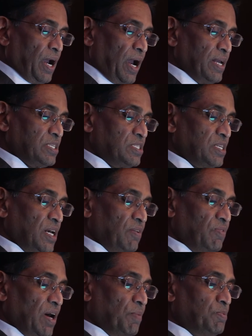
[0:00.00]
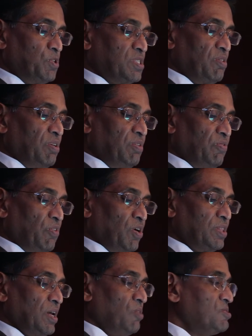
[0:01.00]
has served up to
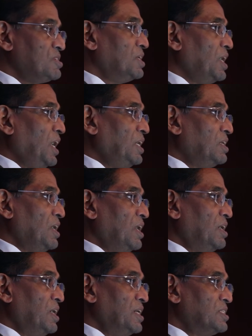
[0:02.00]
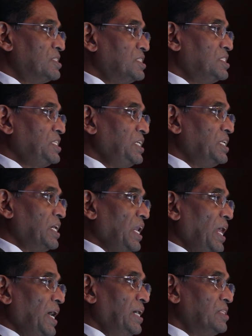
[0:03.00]
74,816
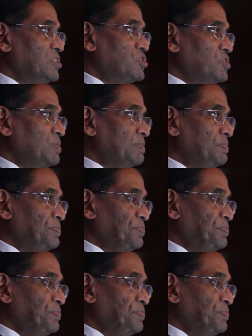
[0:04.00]
clients.